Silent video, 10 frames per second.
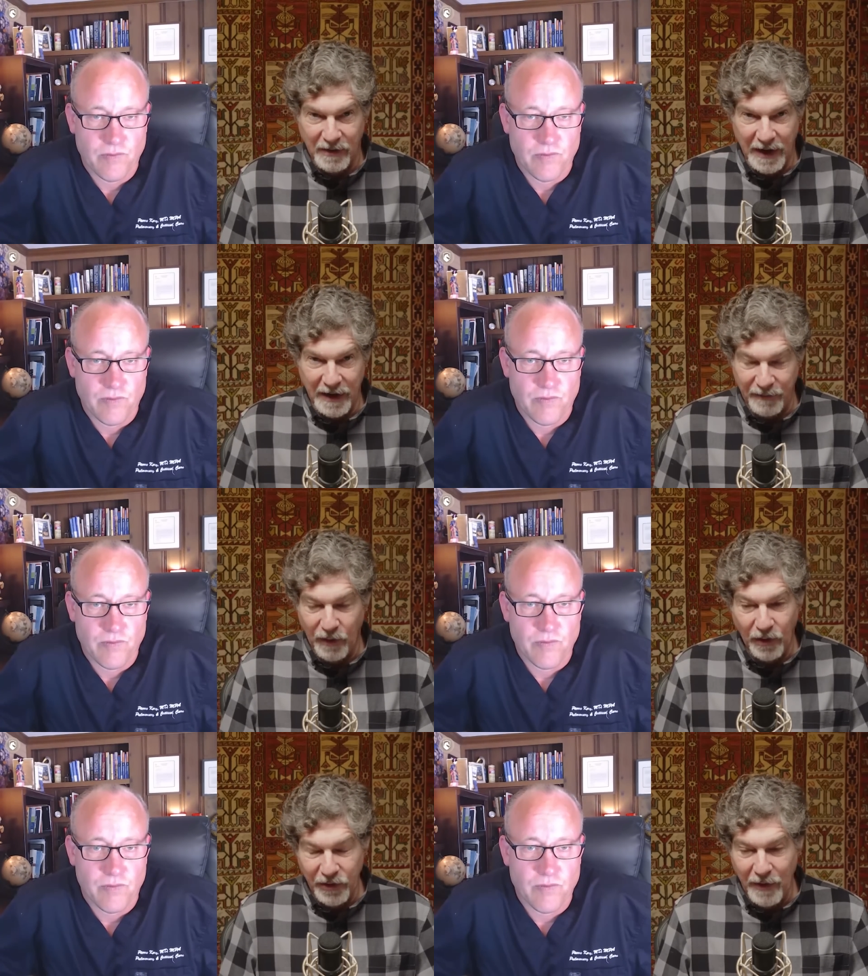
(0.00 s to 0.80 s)
Speaker 1: right?
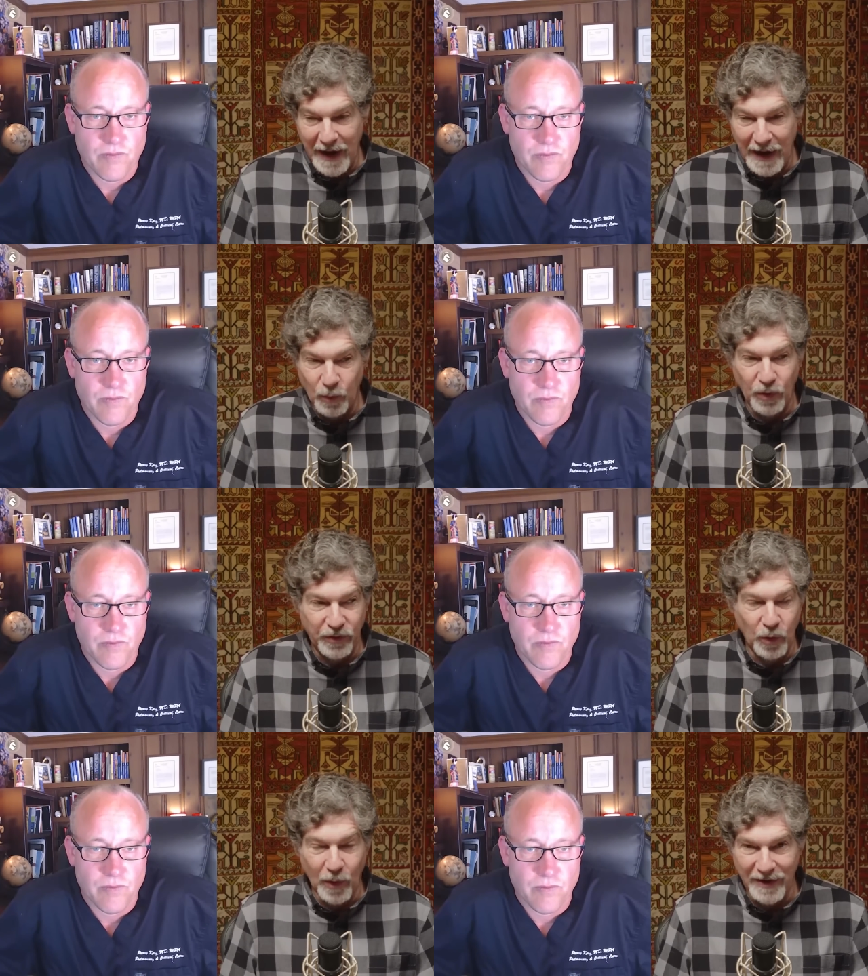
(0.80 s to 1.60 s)
If all you had
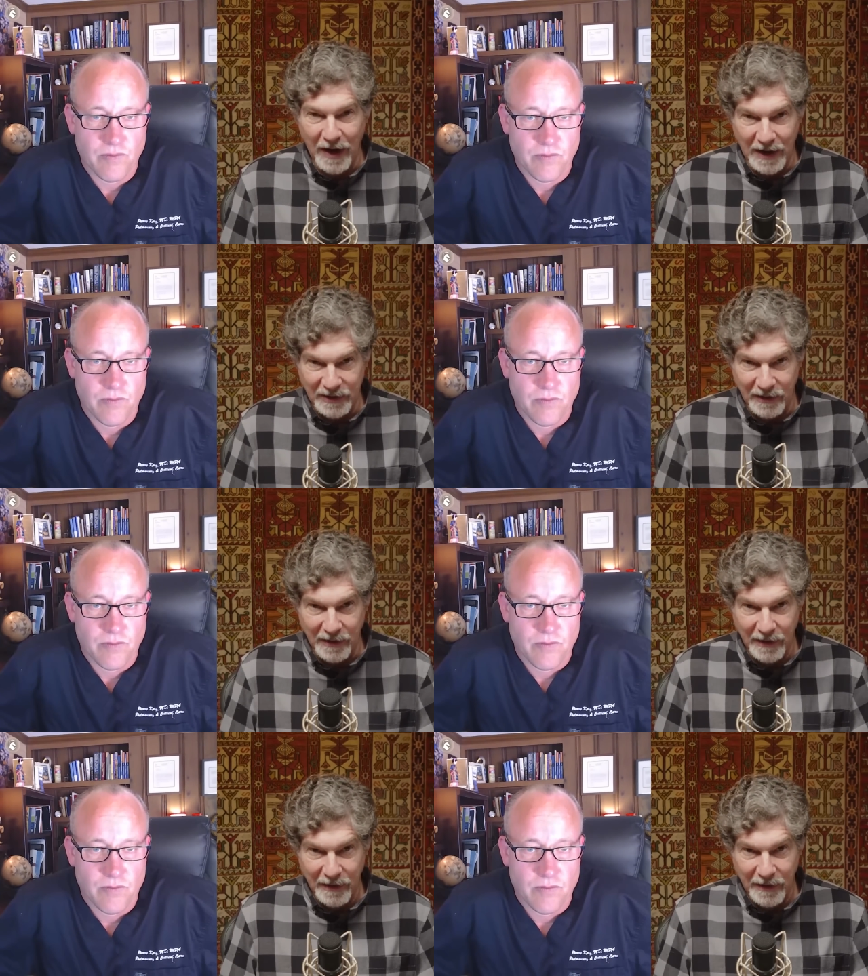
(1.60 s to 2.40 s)
was your
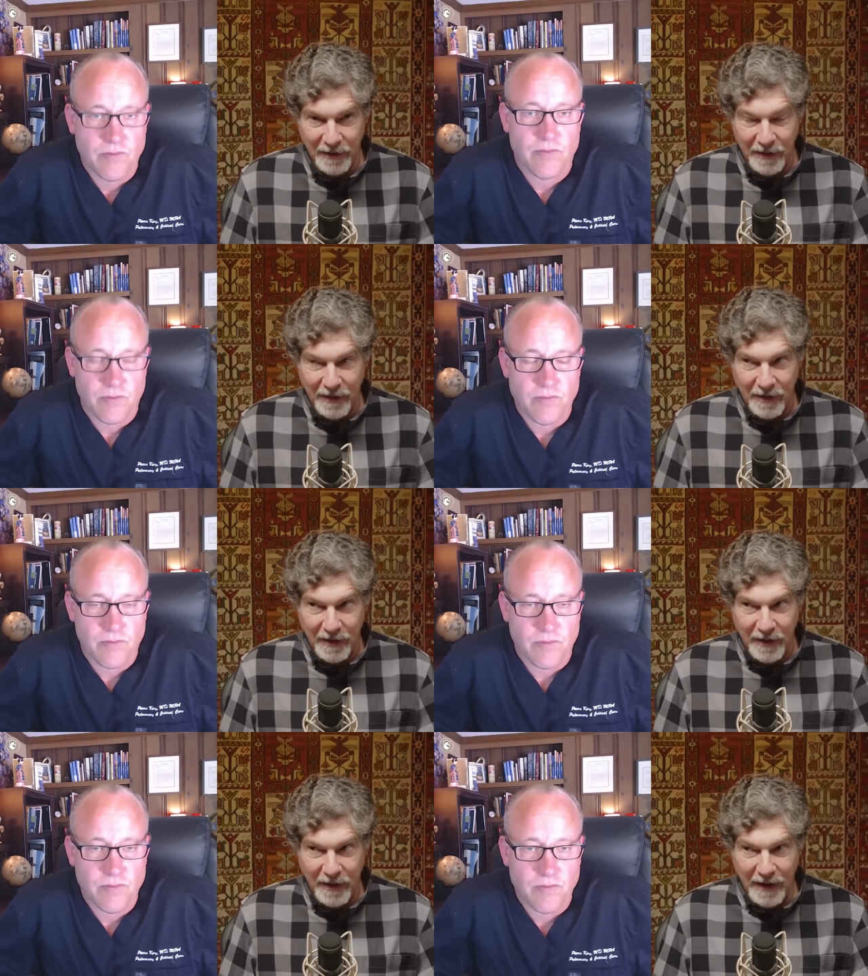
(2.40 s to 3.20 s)
doctor
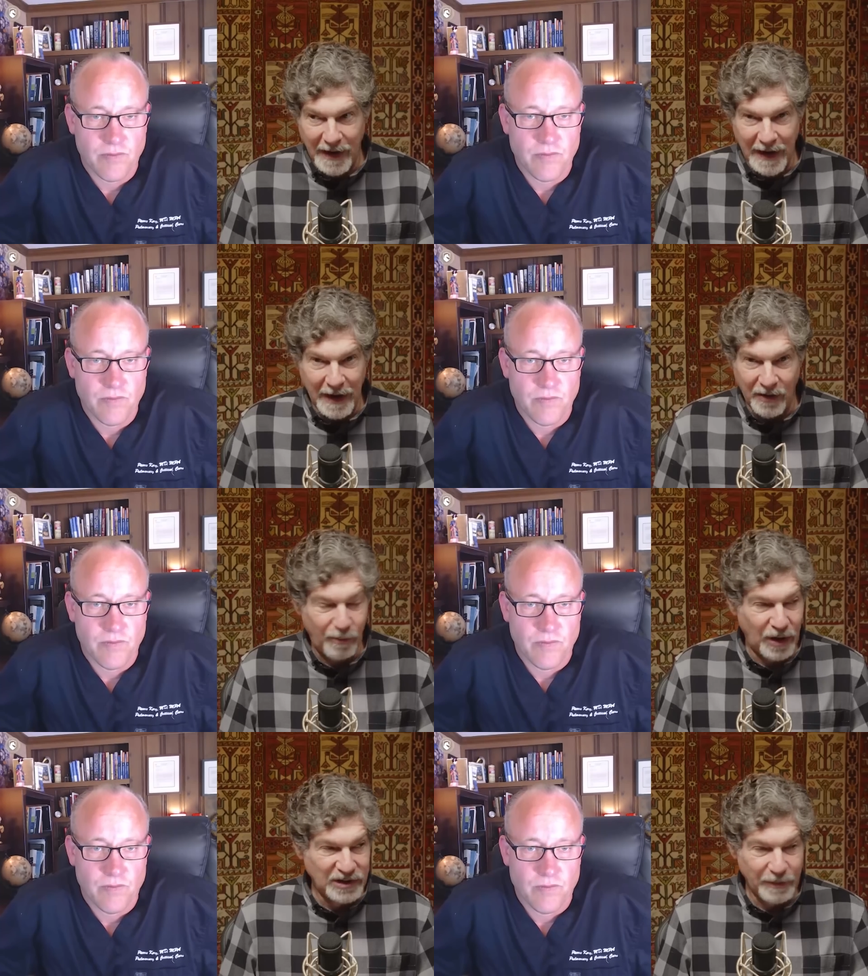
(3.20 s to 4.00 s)

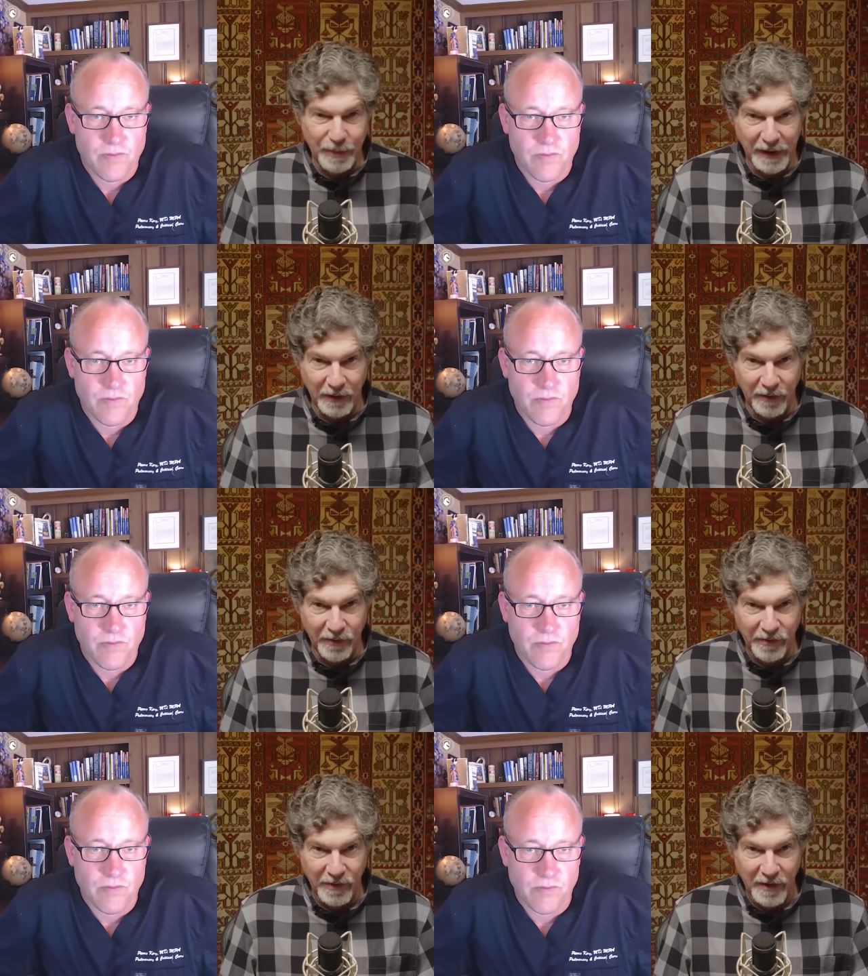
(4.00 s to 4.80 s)
and a bunch of
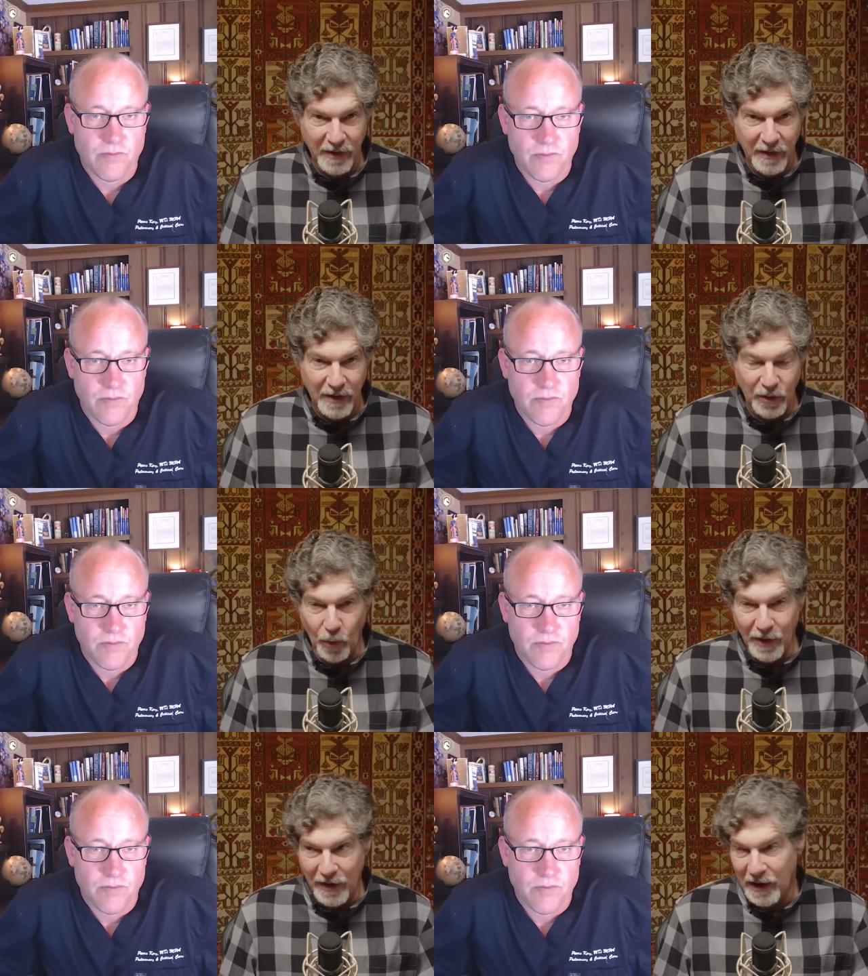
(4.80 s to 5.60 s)
pills,
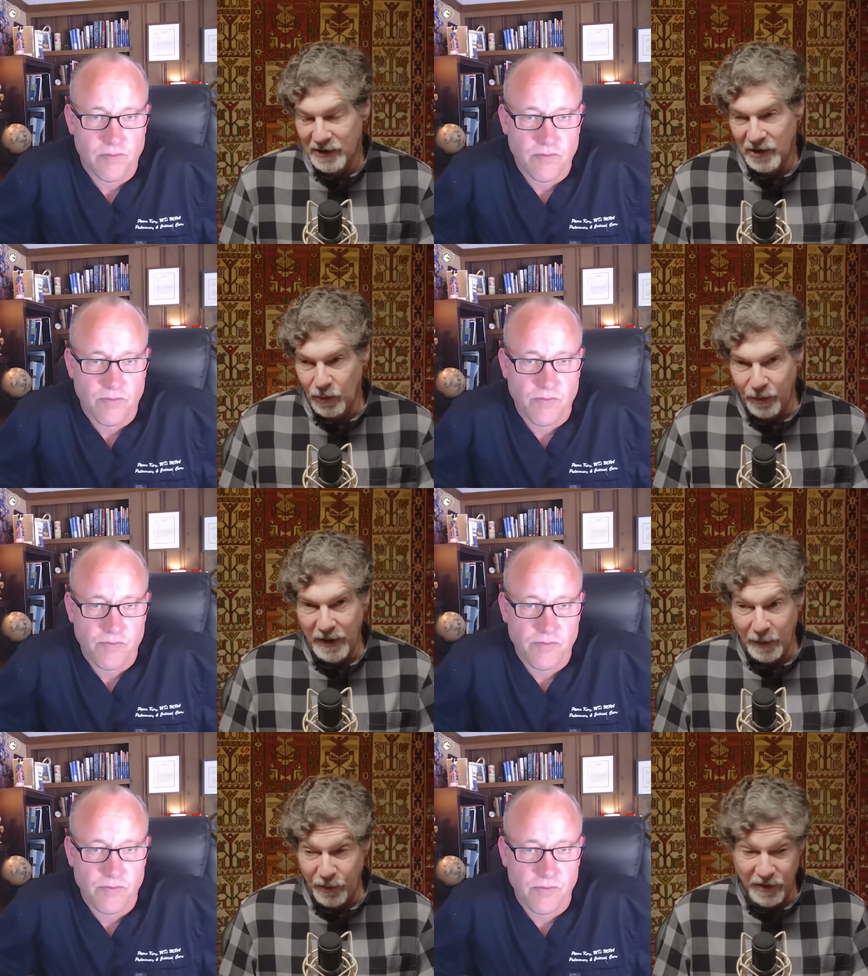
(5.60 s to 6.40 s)
your doctor would
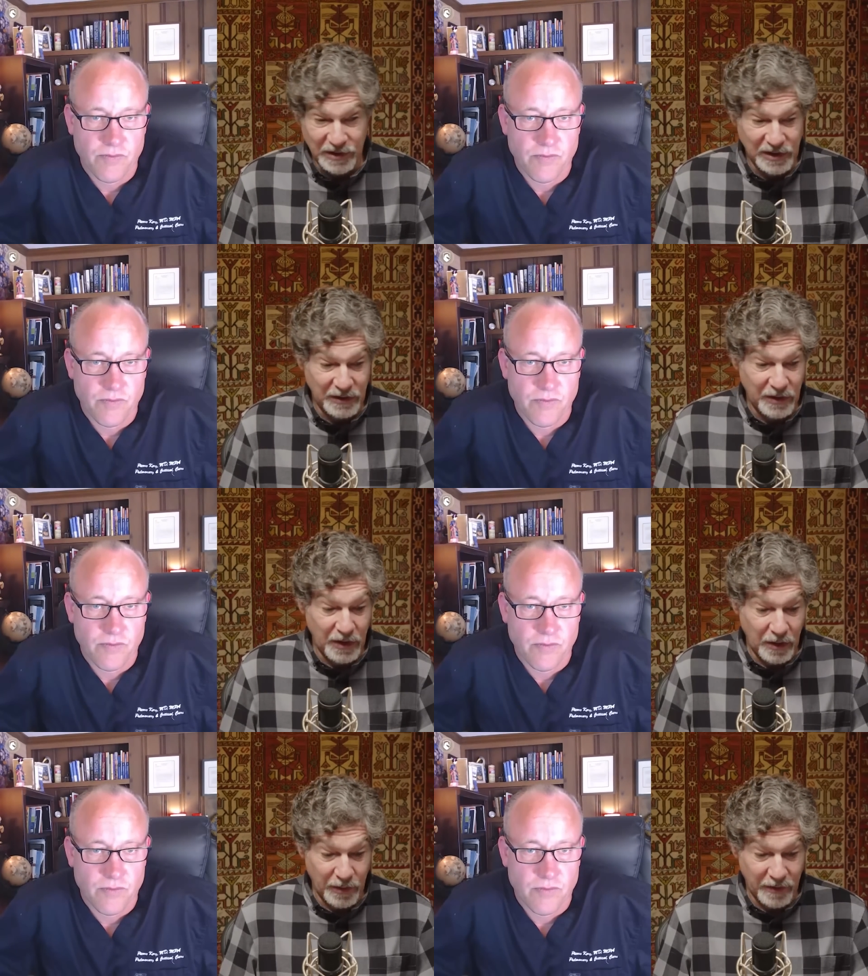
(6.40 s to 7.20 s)
be in a position to
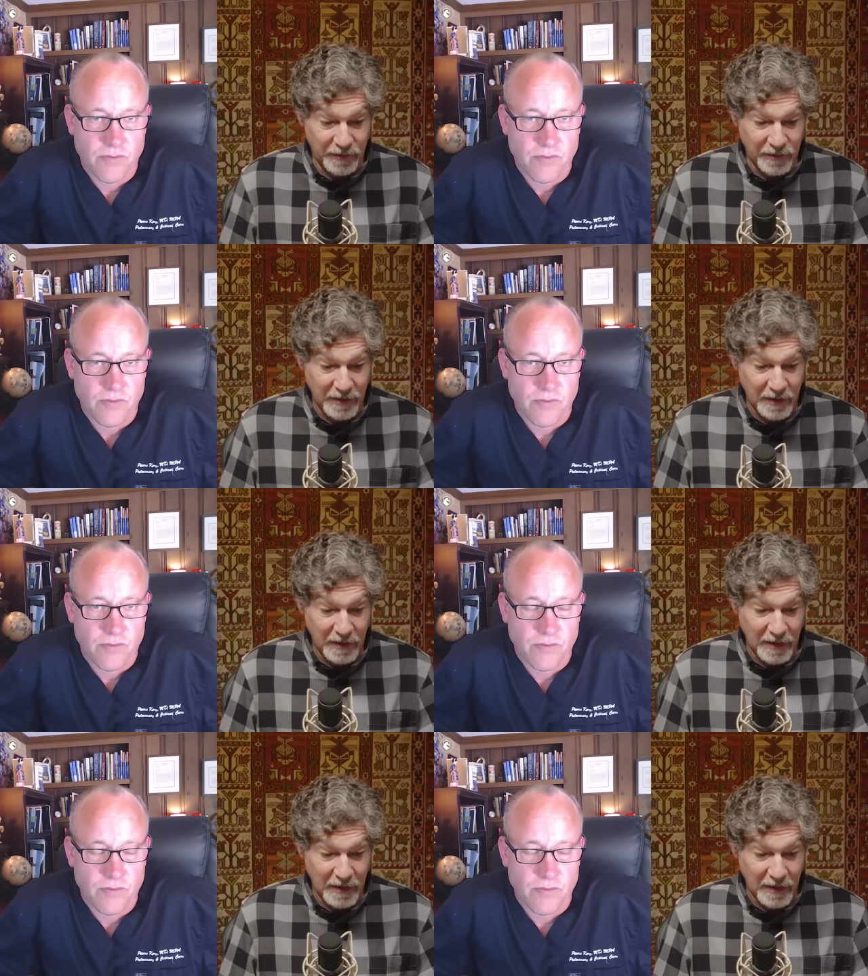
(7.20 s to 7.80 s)
notice